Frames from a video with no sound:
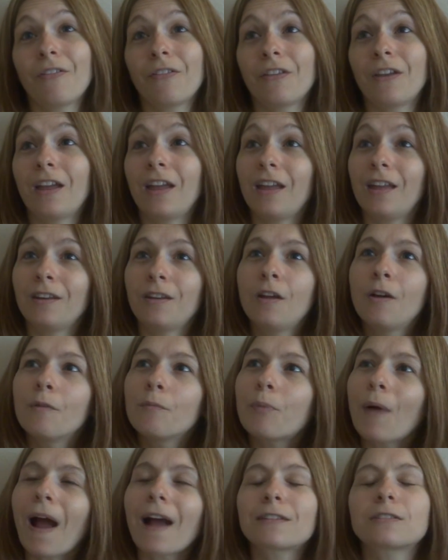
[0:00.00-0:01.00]
and
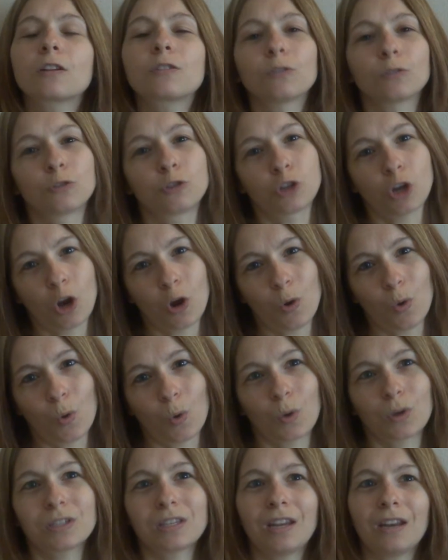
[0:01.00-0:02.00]
practical
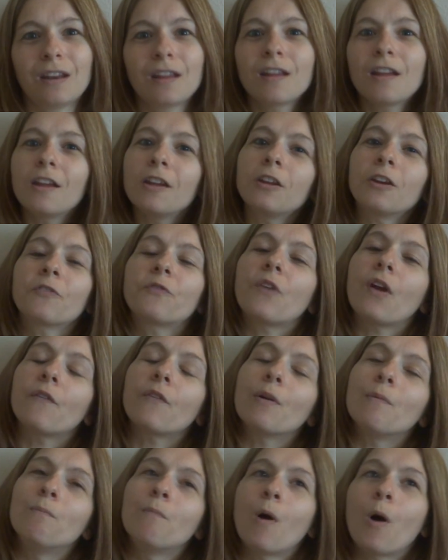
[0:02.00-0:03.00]
jokes and your
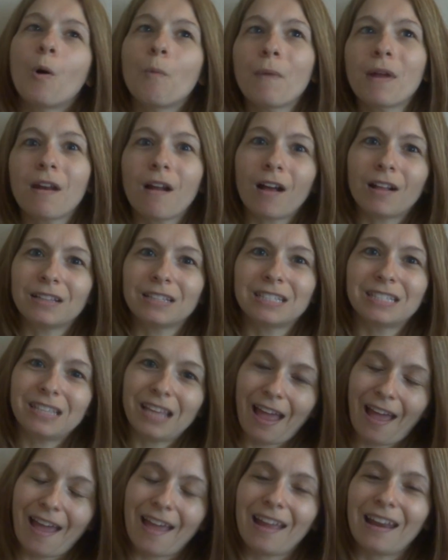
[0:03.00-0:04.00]
favorite moment on
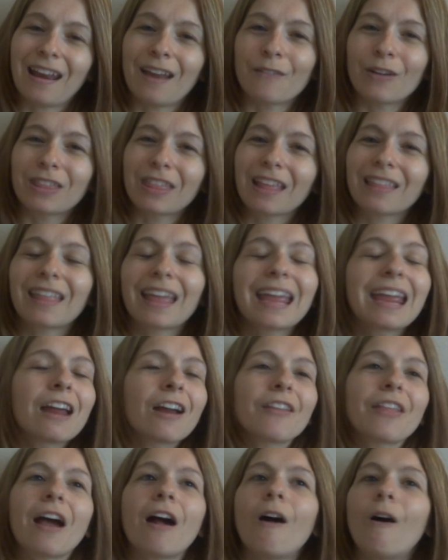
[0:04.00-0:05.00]
set and everything. They
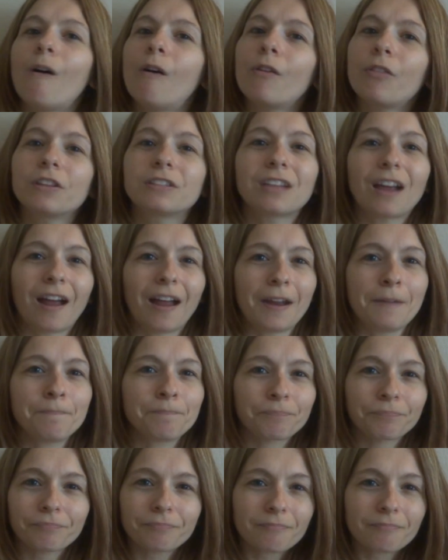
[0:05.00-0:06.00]
hear that all the time.